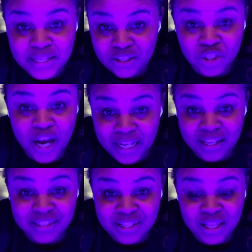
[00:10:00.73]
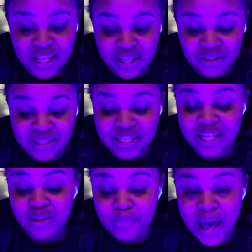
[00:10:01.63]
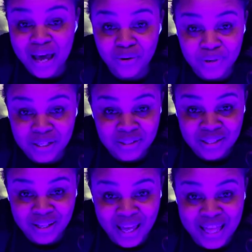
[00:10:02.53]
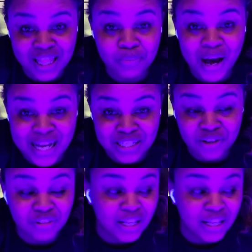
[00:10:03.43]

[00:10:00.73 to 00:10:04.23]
attracting to the batteries in the positive and the